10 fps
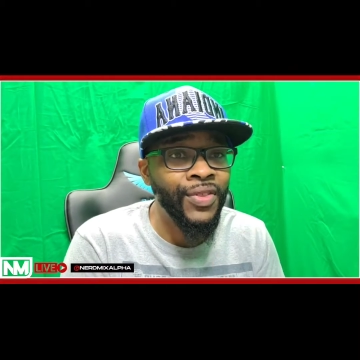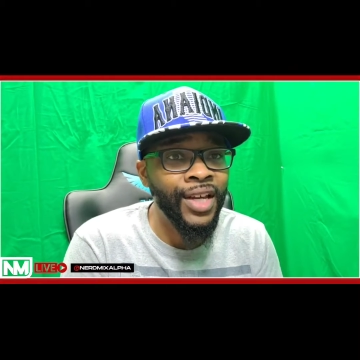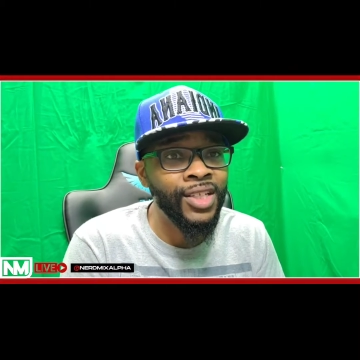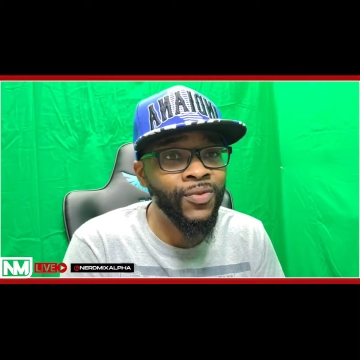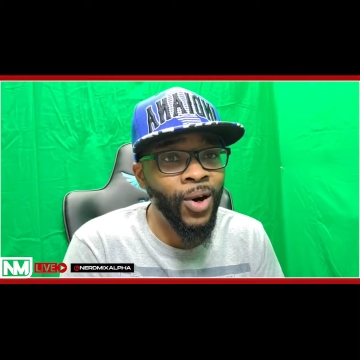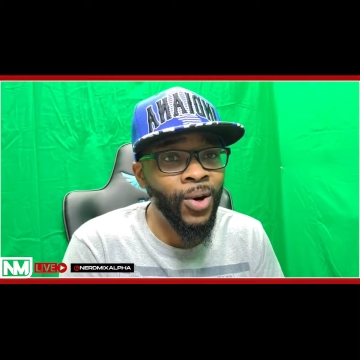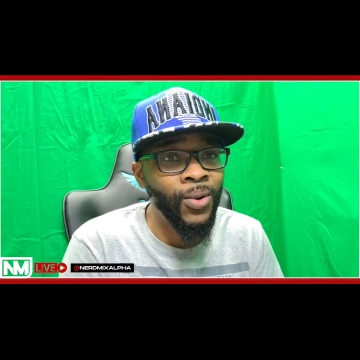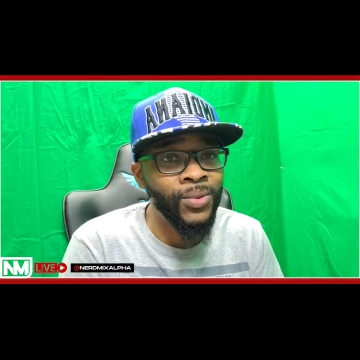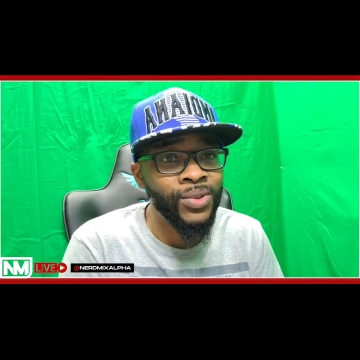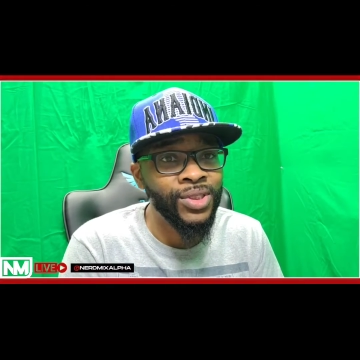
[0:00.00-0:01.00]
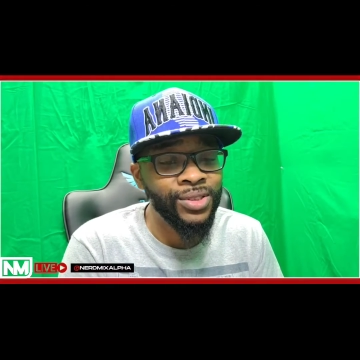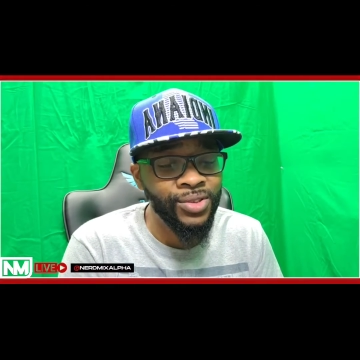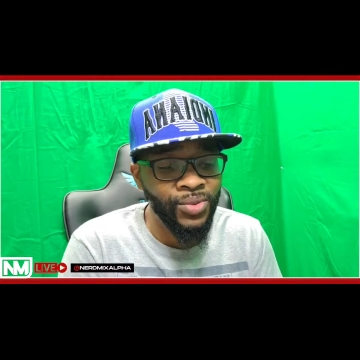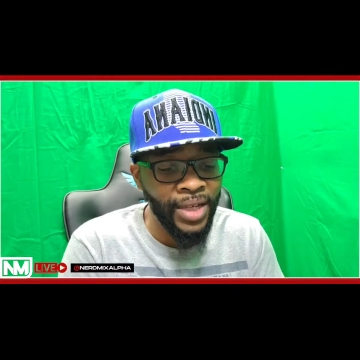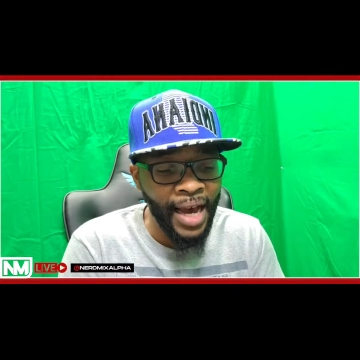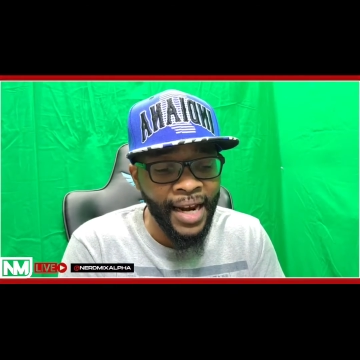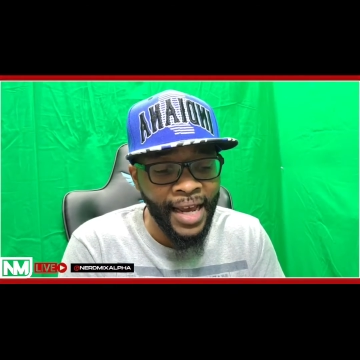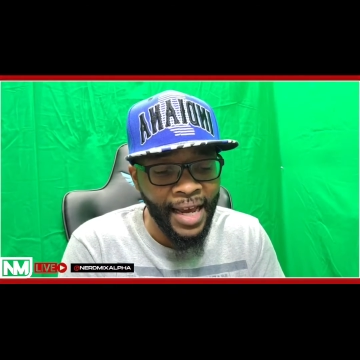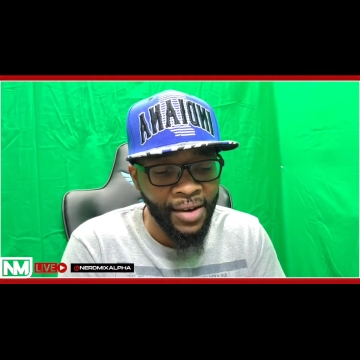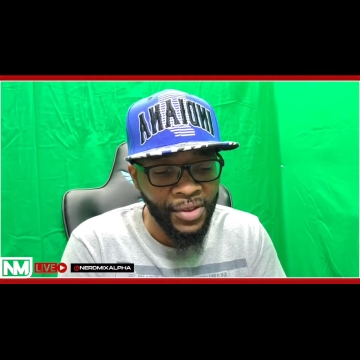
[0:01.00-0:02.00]
these phones do not
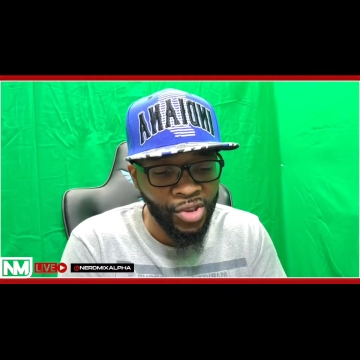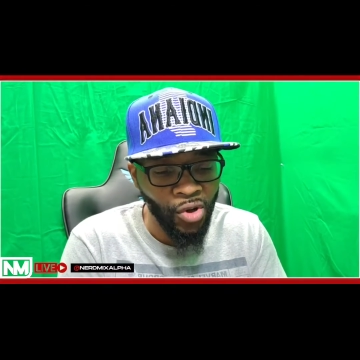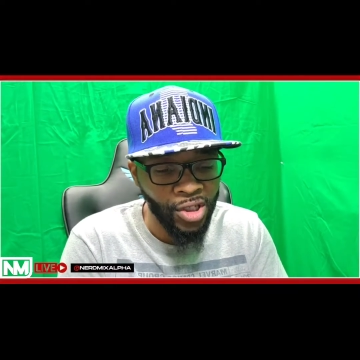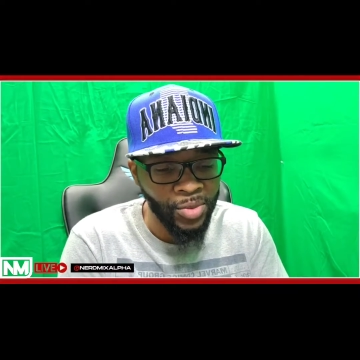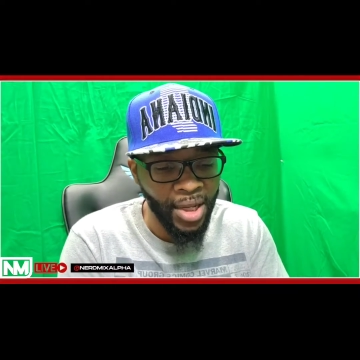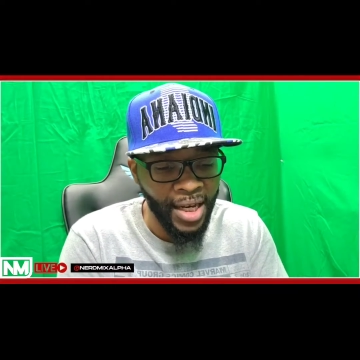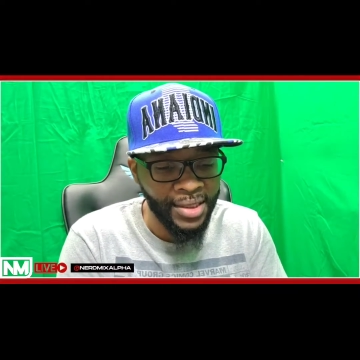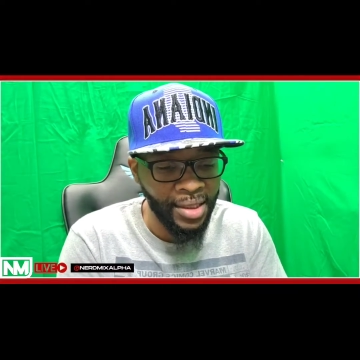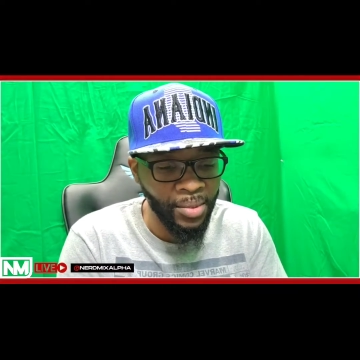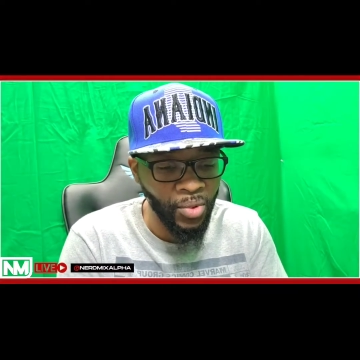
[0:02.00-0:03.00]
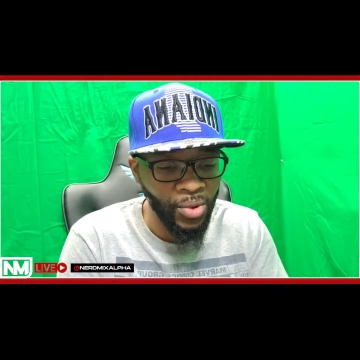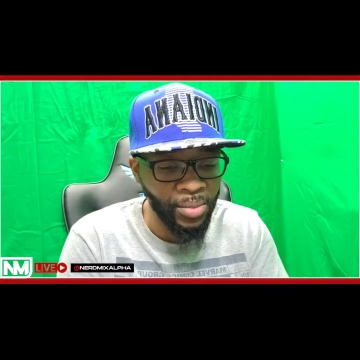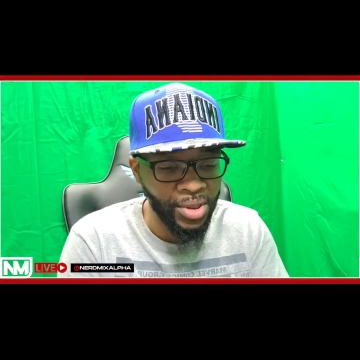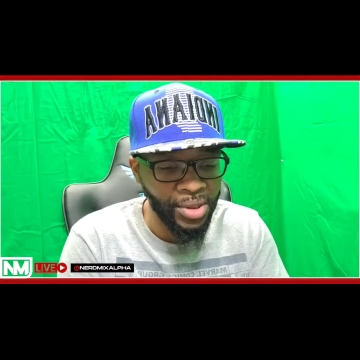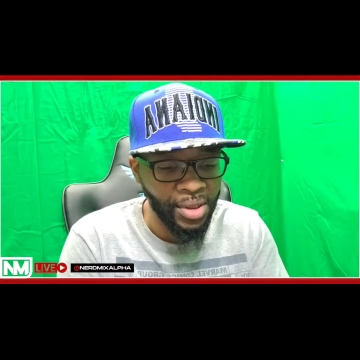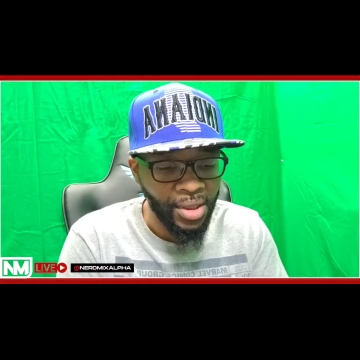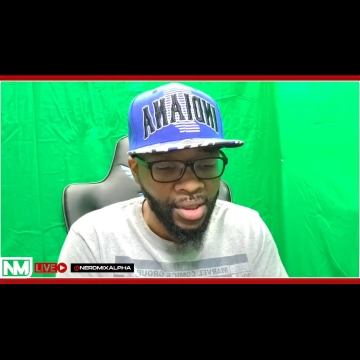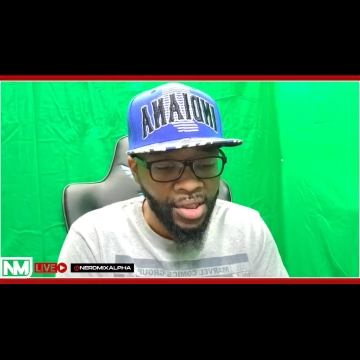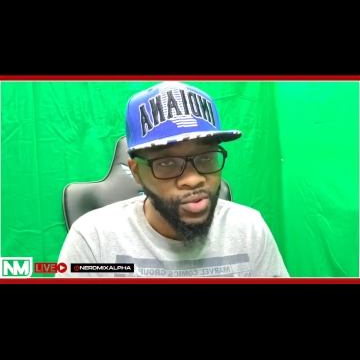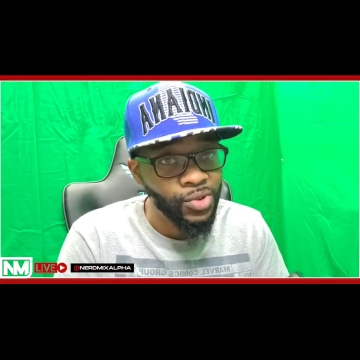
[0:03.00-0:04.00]
have the charge blocks anymore, but
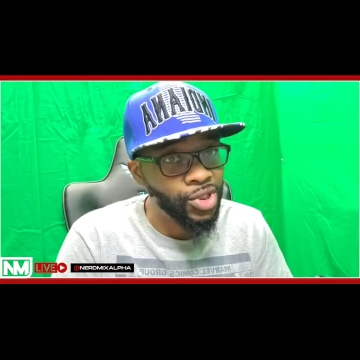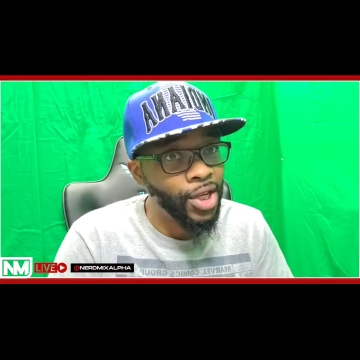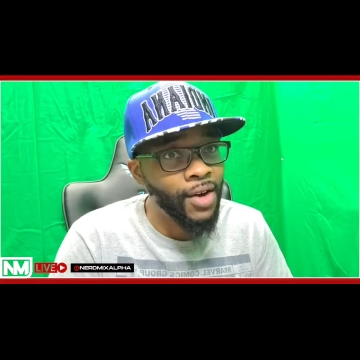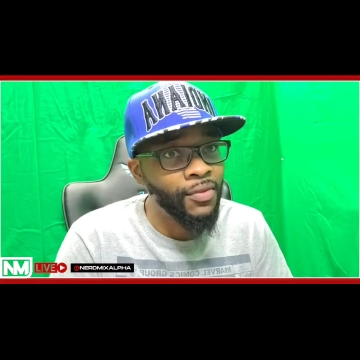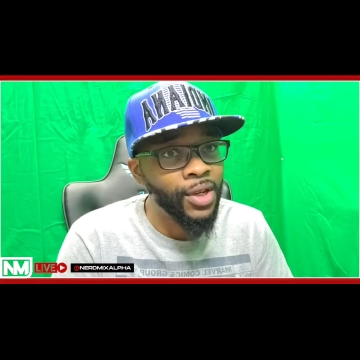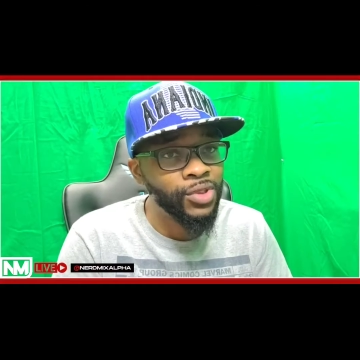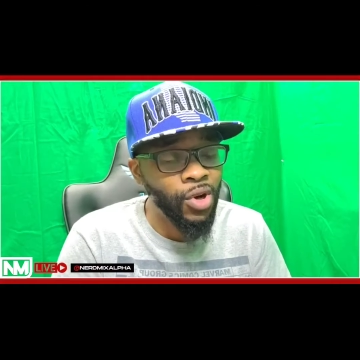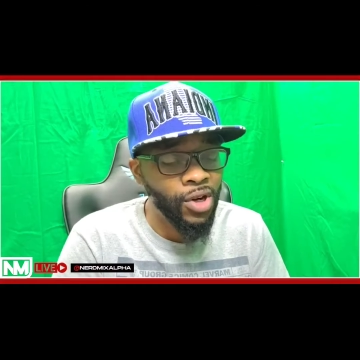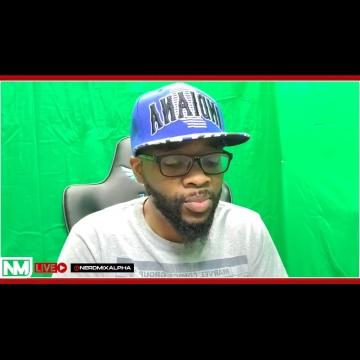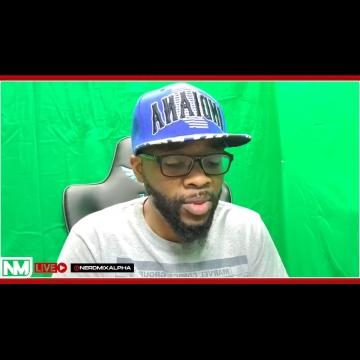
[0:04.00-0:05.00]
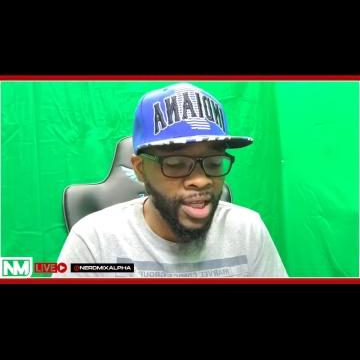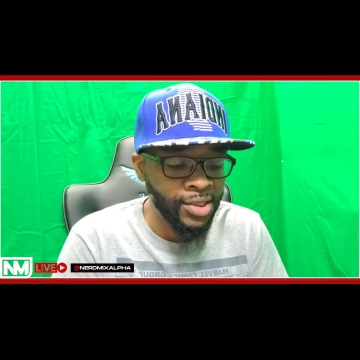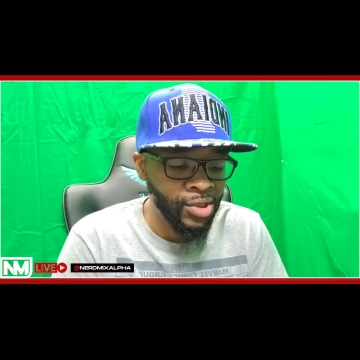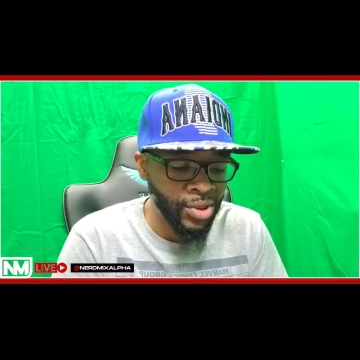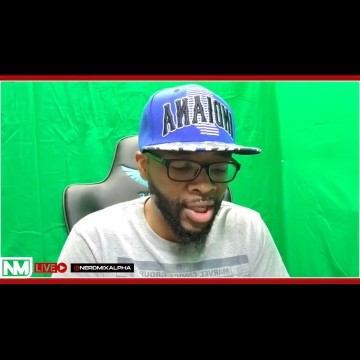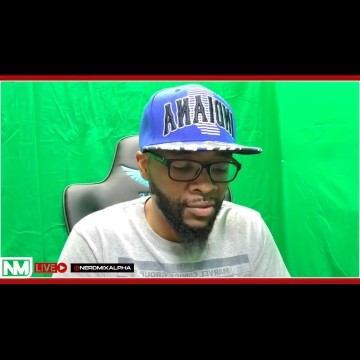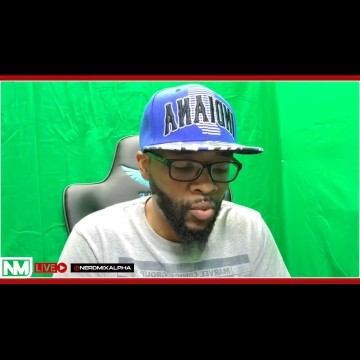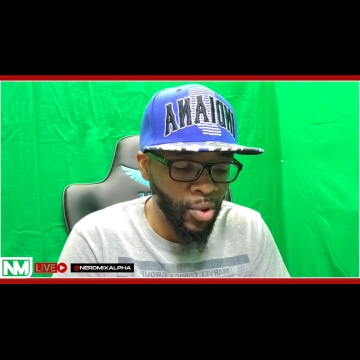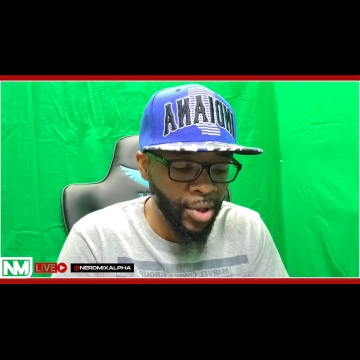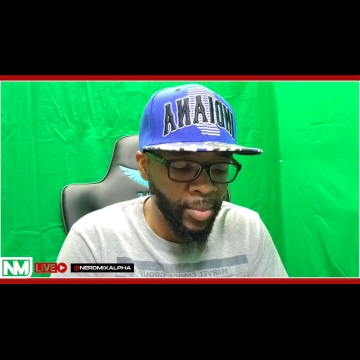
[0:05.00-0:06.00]
you should have enough charge blocks. You shouldn't
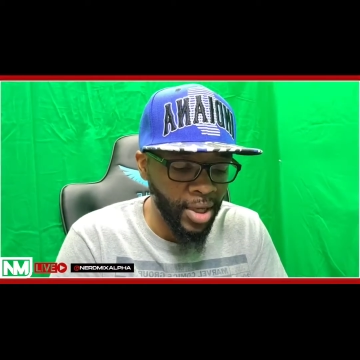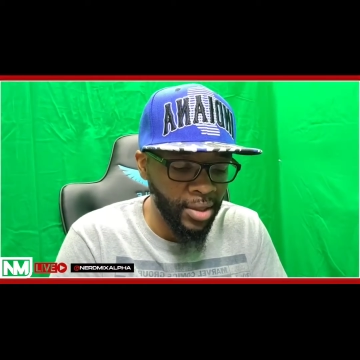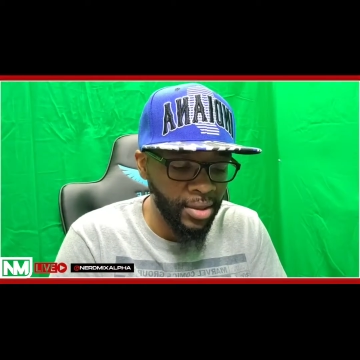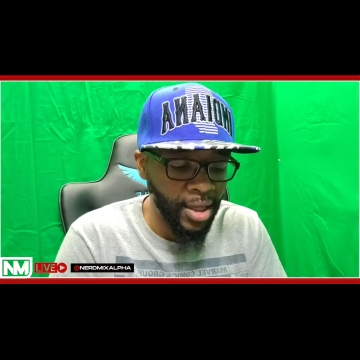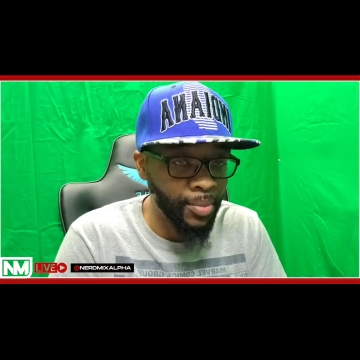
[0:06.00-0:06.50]
have to worry about it.